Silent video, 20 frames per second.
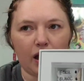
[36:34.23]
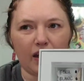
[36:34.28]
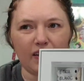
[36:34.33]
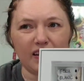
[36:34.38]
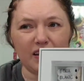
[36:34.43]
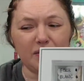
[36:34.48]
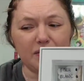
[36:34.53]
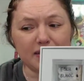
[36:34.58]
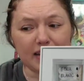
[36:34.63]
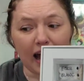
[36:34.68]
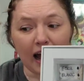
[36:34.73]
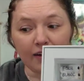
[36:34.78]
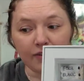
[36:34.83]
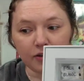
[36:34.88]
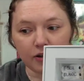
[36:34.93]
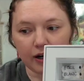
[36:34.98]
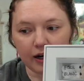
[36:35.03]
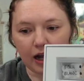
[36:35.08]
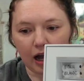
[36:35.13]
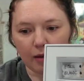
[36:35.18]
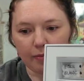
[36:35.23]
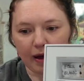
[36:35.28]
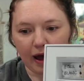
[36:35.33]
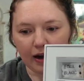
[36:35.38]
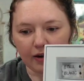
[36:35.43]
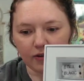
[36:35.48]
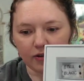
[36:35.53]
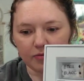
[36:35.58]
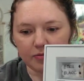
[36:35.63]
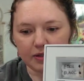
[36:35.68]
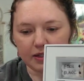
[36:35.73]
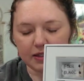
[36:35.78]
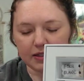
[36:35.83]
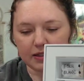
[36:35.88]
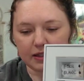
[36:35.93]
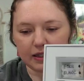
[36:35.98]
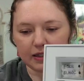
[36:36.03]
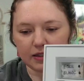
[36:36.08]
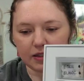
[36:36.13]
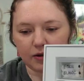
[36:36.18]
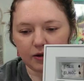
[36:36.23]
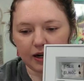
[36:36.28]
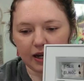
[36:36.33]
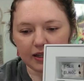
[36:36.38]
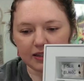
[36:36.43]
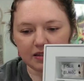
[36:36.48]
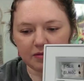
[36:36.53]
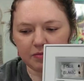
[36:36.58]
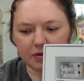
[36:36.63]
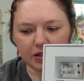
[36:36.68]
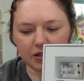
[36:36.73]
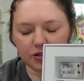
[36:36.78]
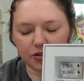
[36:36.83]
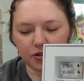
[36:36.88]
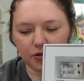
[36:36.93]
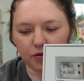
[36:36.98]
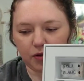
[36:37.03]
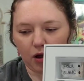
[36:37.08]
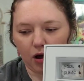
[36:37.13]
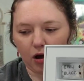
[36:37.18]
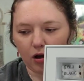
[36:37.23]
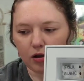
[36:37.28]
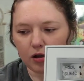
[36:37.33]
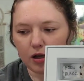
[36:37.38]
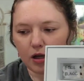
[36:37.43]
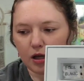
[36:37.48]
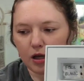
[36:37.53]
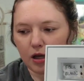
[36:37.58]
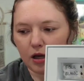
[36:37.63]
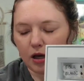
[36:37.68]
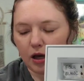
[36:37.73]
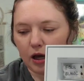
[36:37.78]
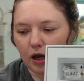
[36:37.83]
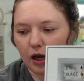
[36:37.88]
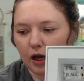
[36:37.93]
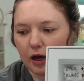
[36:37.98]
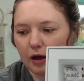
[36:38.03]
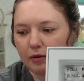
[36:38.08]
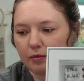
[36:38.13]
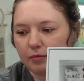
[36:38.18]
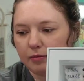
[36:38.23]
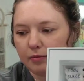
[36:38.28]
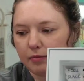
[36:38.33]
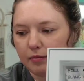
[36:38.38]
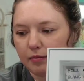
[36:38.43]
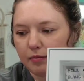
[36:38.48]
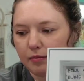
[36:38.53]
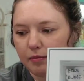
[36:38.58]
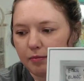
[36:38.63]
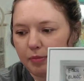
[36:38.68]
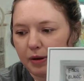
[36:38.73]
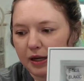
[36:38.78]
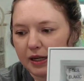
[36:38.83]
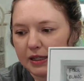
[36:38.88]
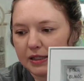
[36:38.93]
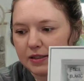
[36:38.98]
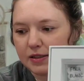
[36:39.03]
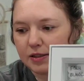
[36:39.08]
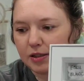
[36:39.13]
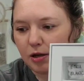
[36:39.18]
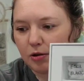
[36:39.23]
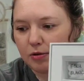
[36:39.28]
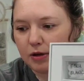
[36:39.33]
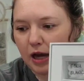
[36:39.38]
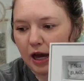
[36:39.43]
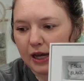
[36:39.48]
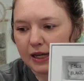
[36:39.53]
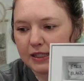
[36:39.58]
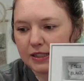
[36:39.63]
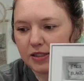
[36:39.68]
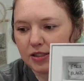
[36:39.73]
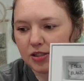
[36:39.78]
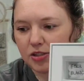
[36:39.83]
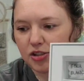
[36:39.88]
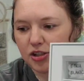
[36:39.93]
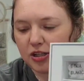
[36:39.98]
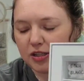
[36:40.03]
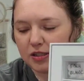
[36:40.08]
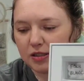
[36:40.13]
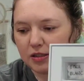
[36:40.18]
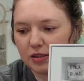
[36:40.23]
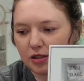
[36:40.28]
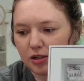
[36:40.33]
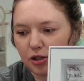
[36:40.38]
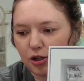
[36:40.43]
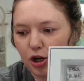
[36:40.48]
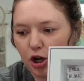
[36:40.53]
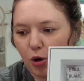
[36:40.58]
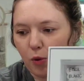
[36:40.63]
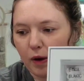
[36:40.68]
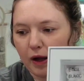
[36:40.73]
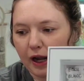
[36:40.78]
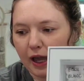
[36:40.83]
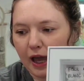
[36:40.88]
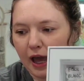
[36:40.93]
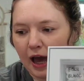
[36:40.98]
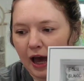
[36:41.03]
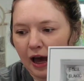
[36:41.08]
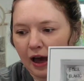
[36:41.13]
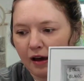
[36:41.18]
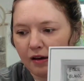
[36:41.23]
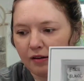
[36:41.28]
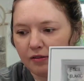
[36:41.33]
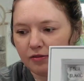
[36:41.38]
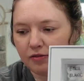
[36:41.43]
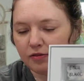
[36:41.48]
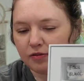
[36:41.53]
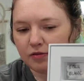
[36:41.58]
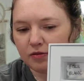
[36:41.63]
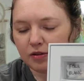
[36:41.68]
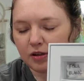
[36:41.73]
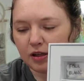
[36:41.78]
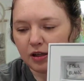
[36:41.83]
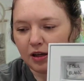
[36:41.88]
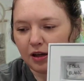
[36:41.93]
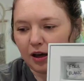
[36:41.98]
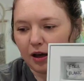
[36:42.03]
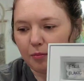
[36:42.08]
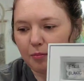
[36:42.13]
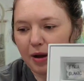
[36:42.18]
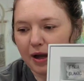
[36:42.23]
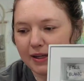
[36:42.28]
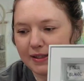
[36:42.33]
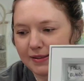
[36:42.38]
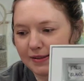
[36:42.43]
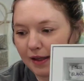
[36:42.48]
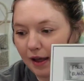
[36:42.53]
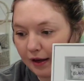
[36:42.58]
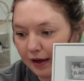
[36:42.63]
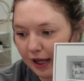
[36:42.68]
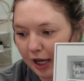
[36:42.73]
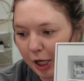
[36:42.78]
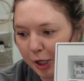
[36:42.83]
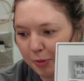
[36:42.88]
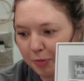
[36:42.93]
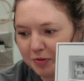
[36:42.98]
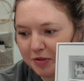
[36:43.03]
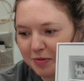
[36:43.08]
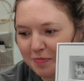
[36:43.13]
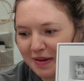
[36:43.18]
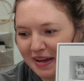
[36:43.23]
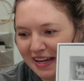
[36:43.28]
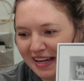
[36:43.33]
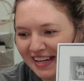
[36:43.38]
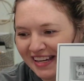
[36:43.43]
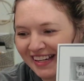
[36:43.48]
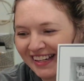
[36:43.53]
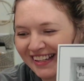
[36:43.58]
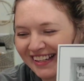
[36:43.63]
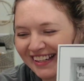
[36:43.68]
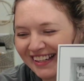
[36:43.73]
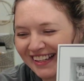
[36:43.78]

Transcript: think it was after I got back from Disney, so it hasn't been too long. But it's so nice to just know what I have. My son helped me.